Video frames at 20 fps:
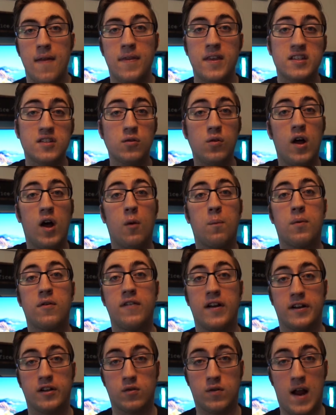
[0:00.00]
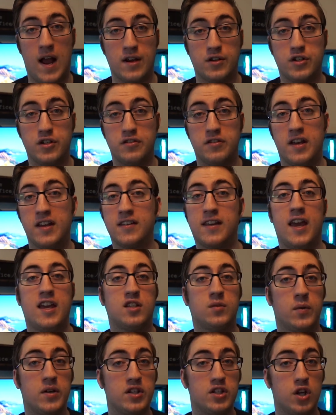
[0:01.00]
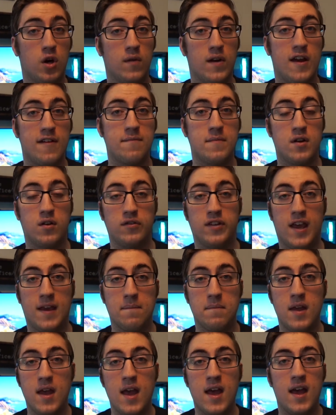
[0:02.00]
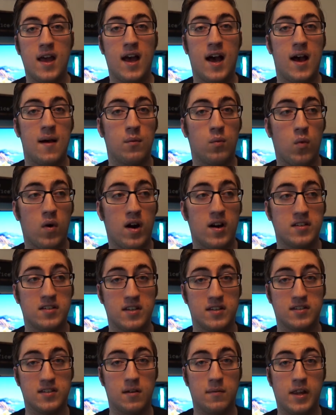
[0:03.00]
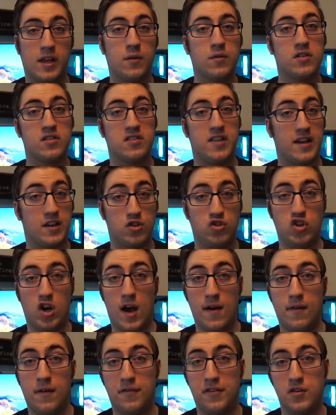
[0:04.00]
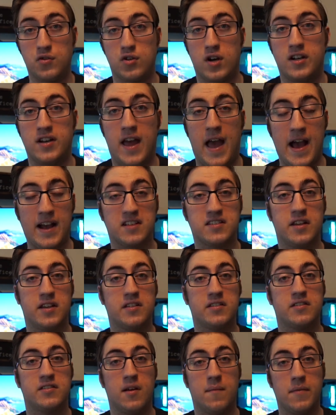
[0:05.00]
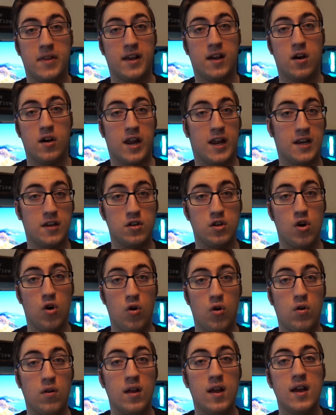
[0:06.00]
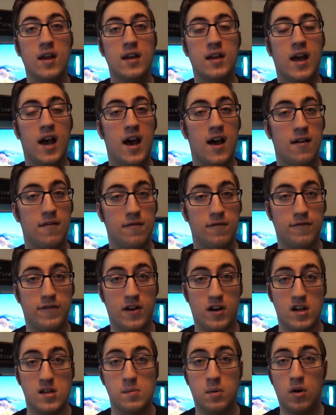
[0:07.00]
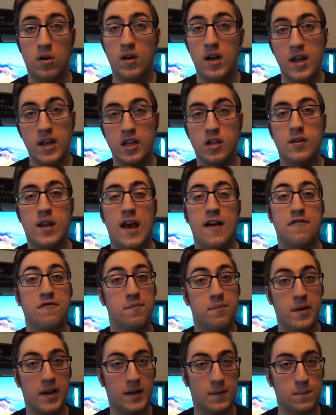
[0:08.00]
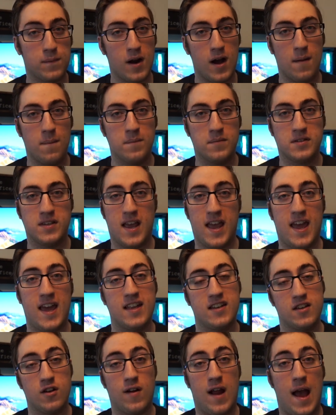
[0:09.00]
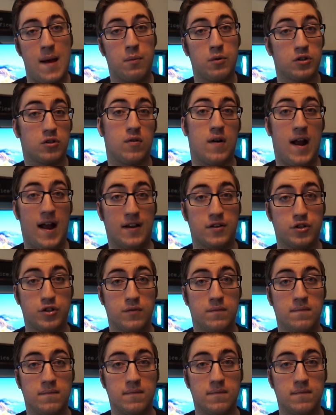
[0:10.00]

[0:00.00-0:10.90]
This will help prevent crashes in case we don't have middle name, whereas in some languages like Java, if you tried to access something on a null variable, you'd have big problems and your app would crash.